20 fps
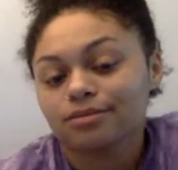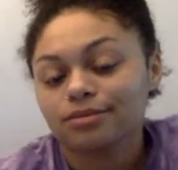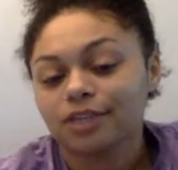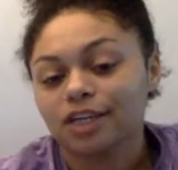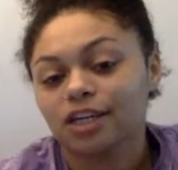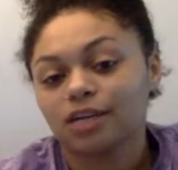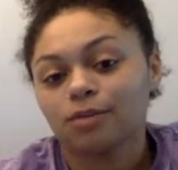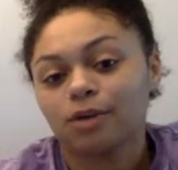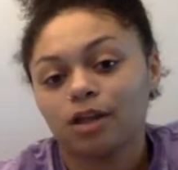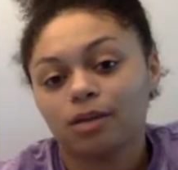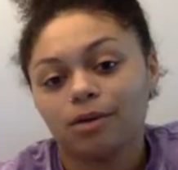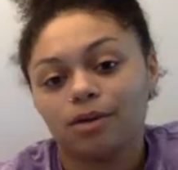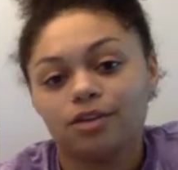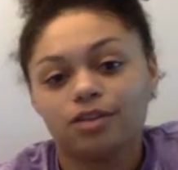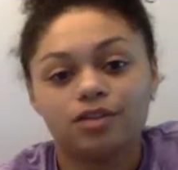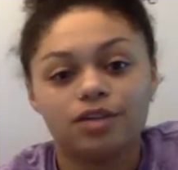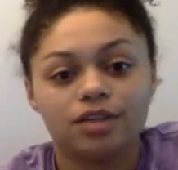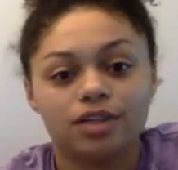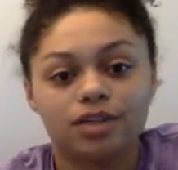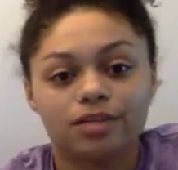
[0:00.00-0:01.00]
And I'm all about
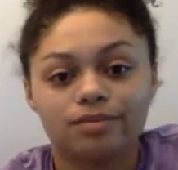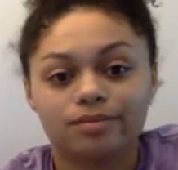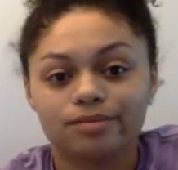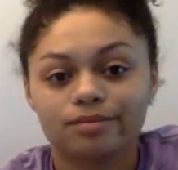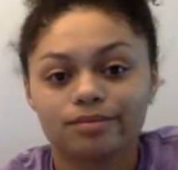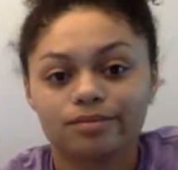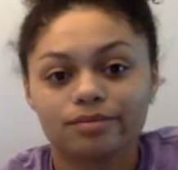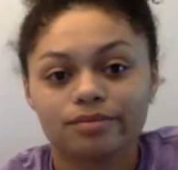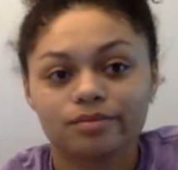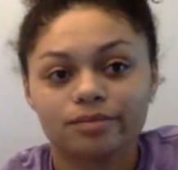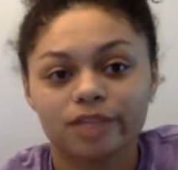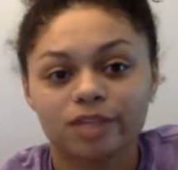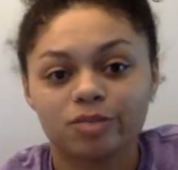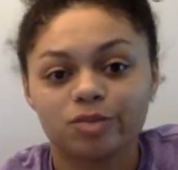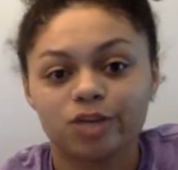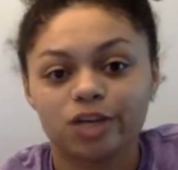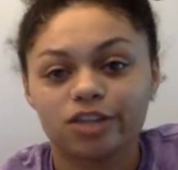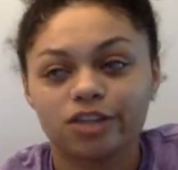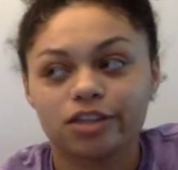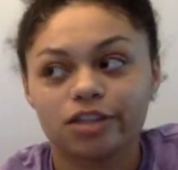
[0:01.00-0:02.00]
Unity and
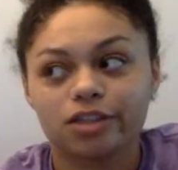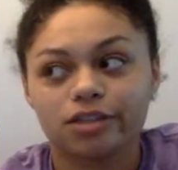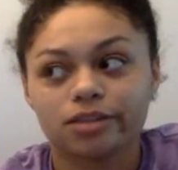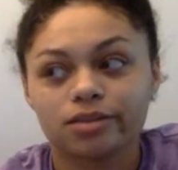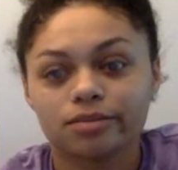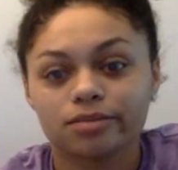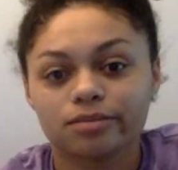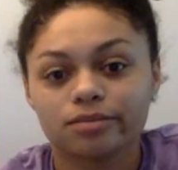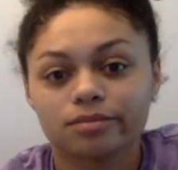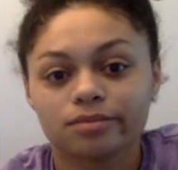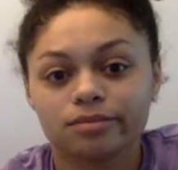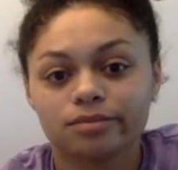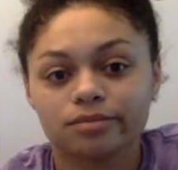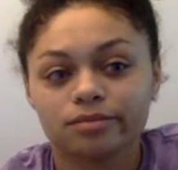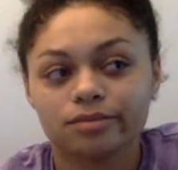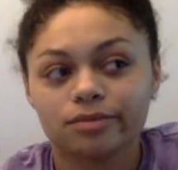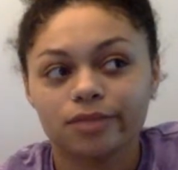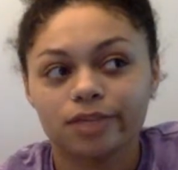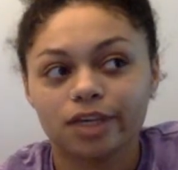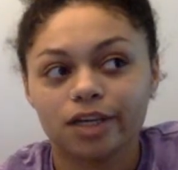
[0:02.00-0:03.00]
projects
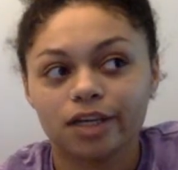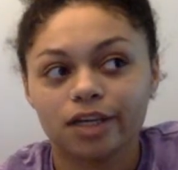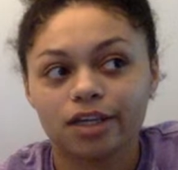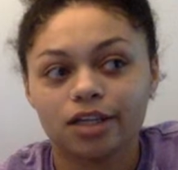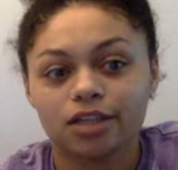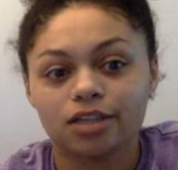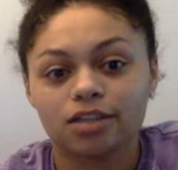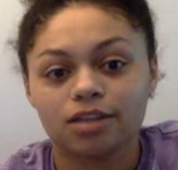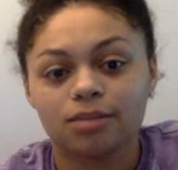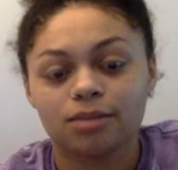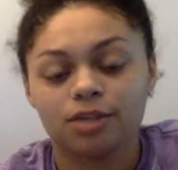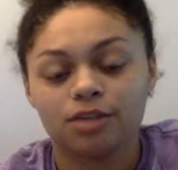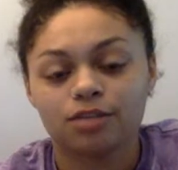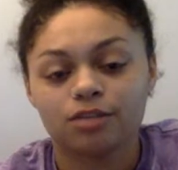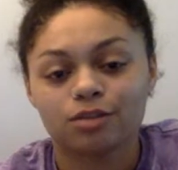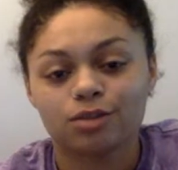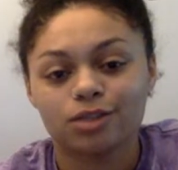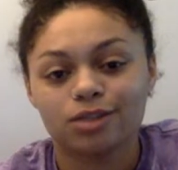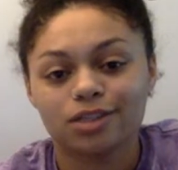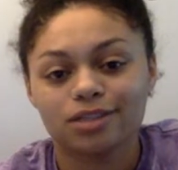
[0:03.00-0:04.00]
and them being
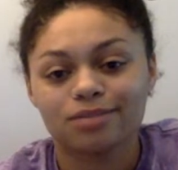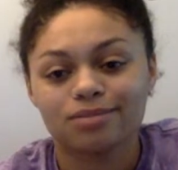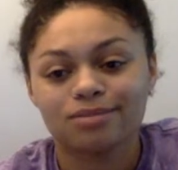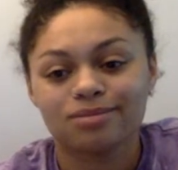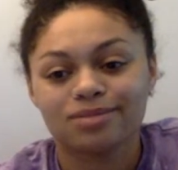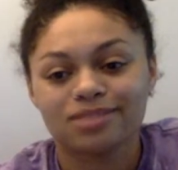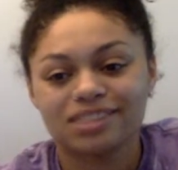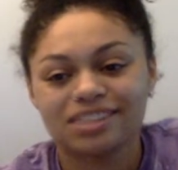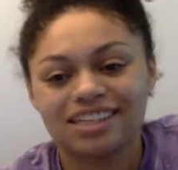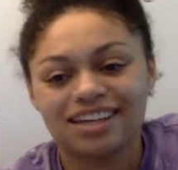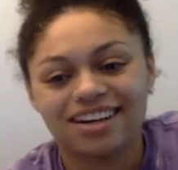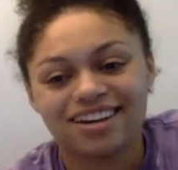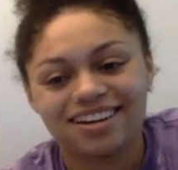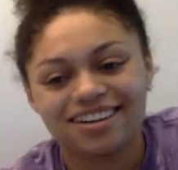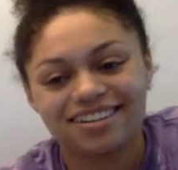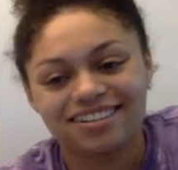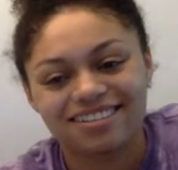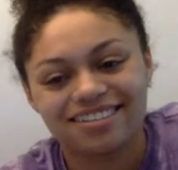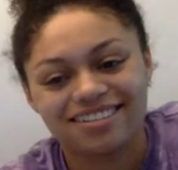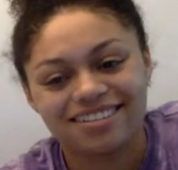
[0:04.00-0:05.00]
recorded.
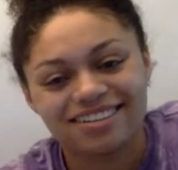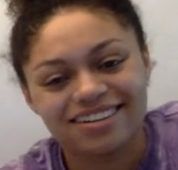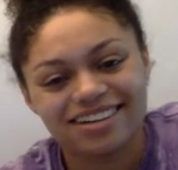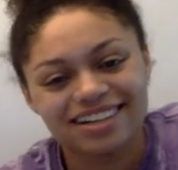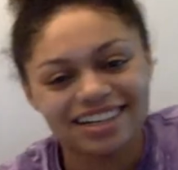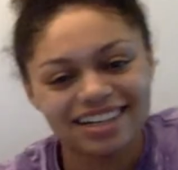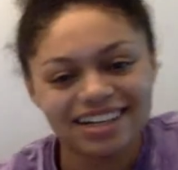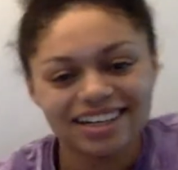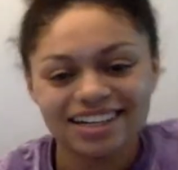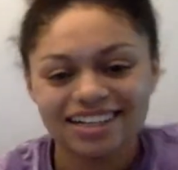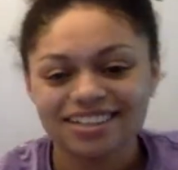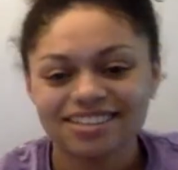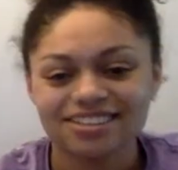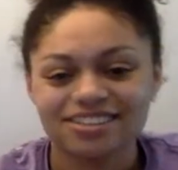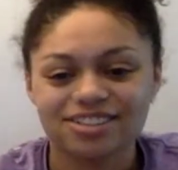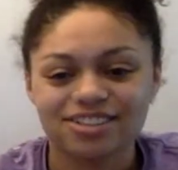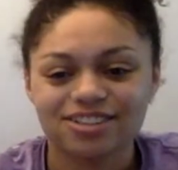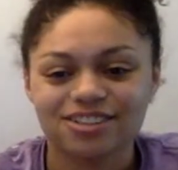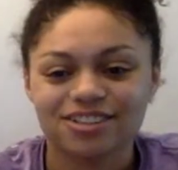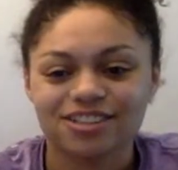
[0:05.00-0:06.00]
So
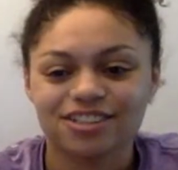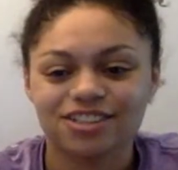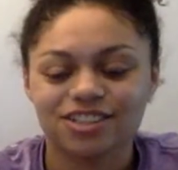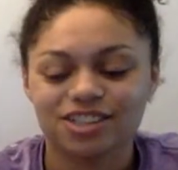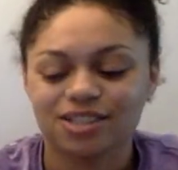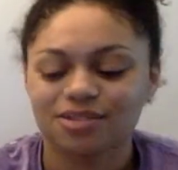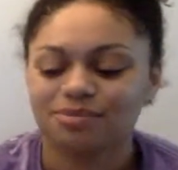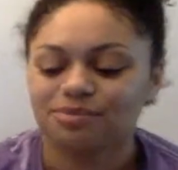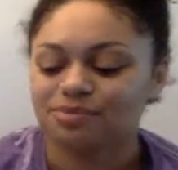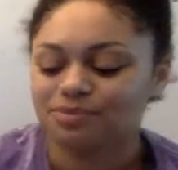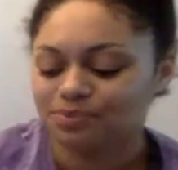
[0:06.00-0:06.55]
you totally should.